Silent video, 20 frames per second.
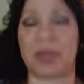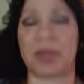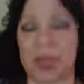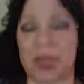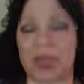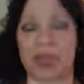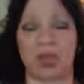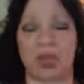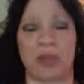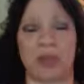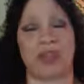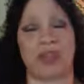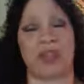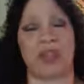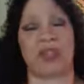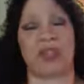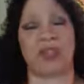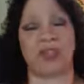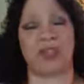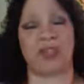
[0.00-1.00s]
Please show me
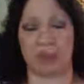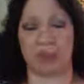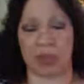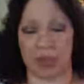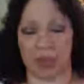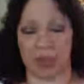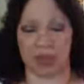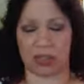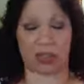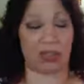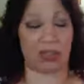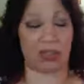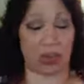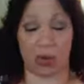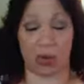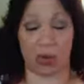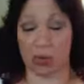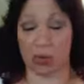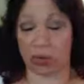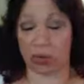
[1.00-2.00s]
what this means.
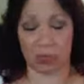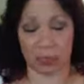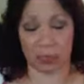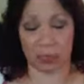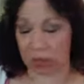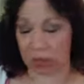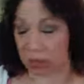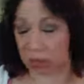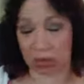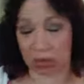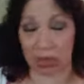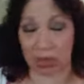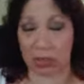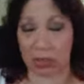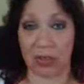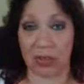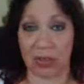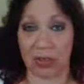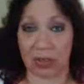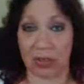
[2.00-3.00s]
Show me.
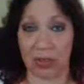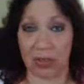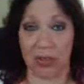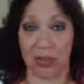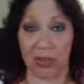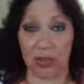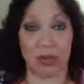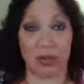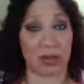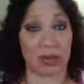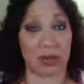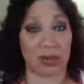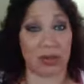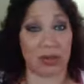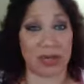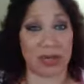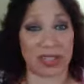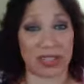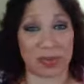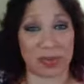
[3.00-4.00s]
And you're
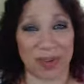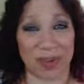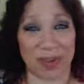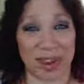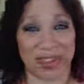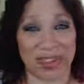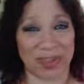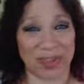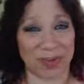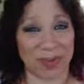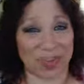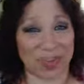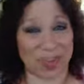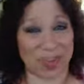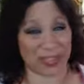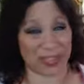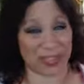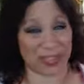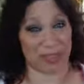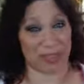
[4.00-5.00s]
going to be surprised at what
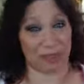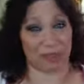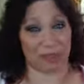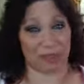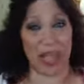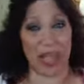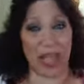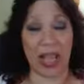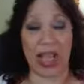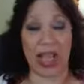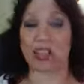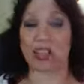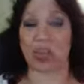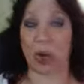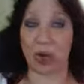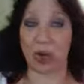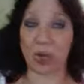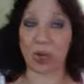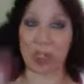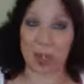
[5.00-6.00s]
comes in. And
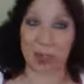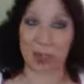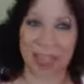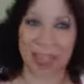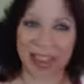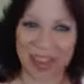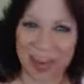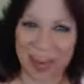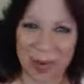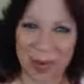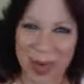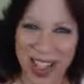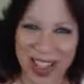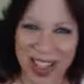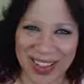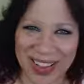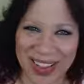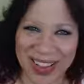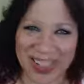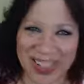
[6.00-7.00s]
don't explain it
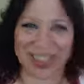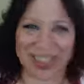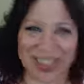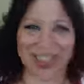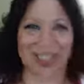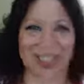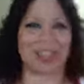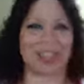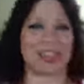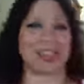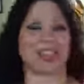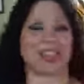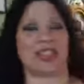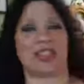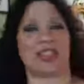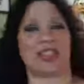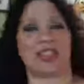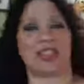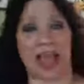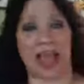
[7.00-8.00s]
away either, because
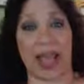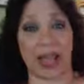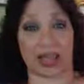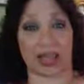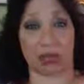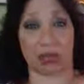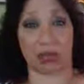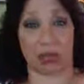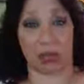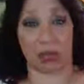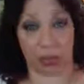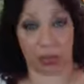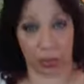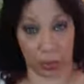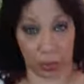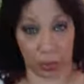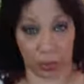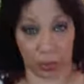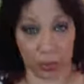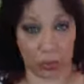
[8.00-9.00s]
it's actual.
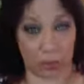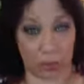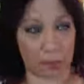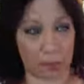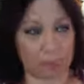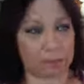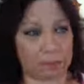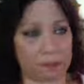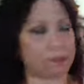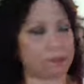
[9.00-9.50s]
It's real.